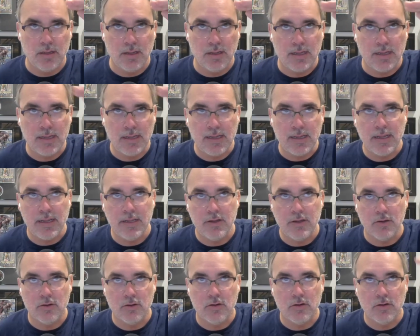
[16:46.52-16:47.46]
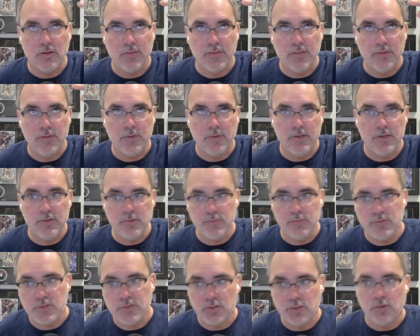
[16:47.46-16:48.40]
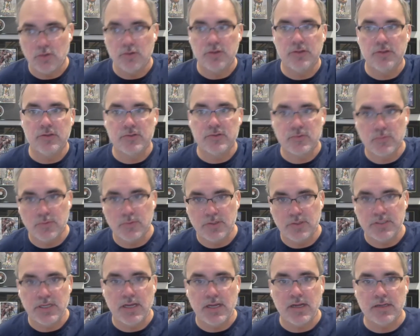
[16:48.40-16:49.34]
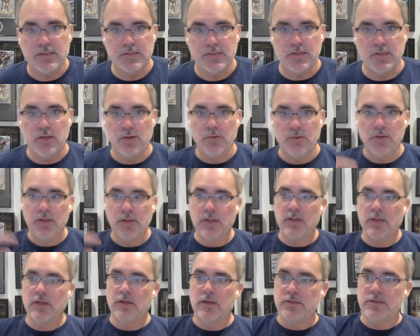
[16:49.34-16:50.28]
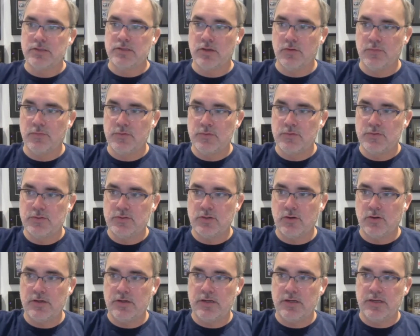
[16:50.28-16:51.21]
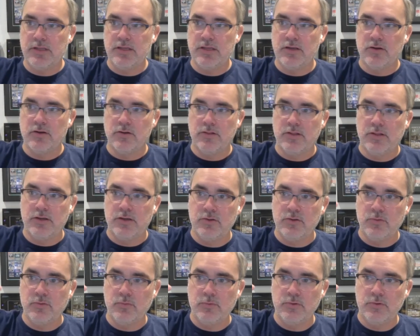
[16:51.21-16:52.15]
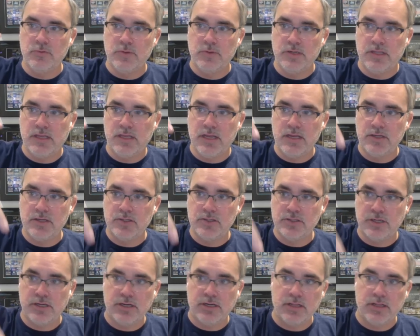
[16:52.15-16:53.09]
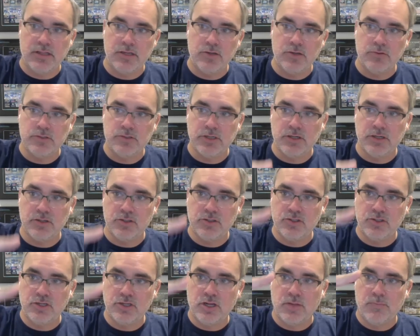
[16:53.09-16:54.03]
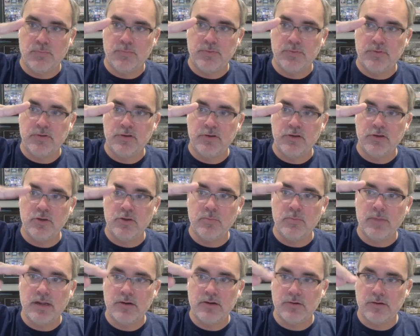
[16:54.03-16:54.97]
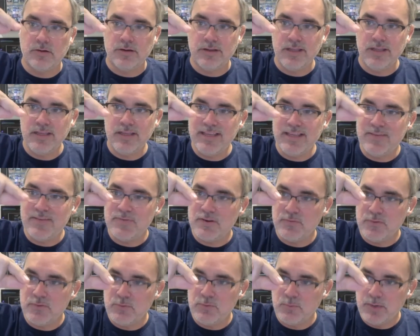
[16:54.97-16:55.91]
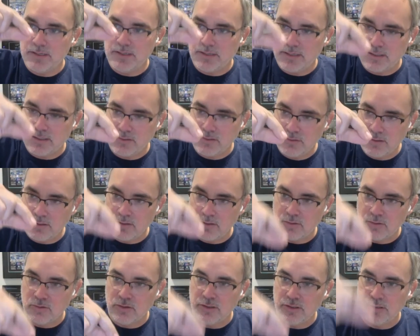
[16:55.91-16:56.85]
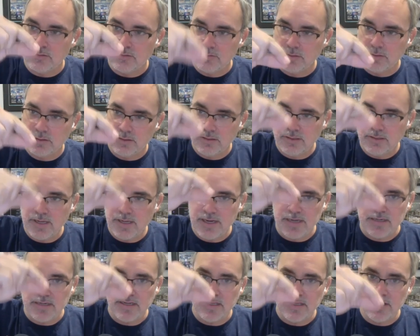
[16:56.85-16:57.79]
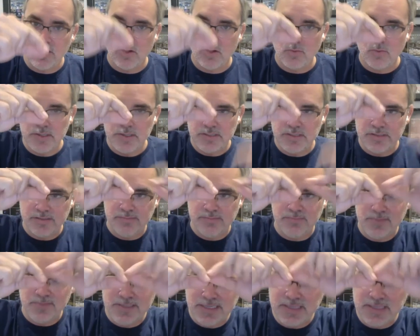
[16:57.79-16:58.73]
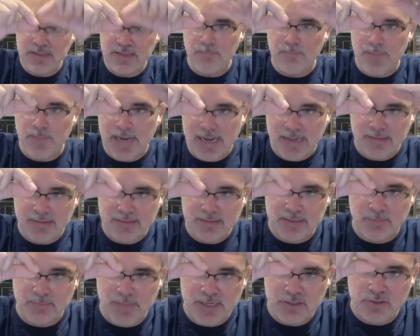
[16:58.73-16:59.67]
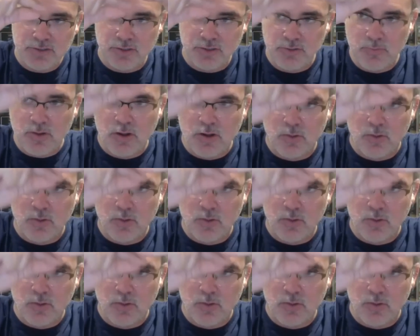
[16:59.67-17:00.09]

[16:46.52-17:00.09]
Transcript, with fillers: higher than when you started the screw attack. Yeah. So, so if you started it here, then you you engaged it, and then you did a jump, no matter even if you went like a little early or a little late, he always did the math to make sure you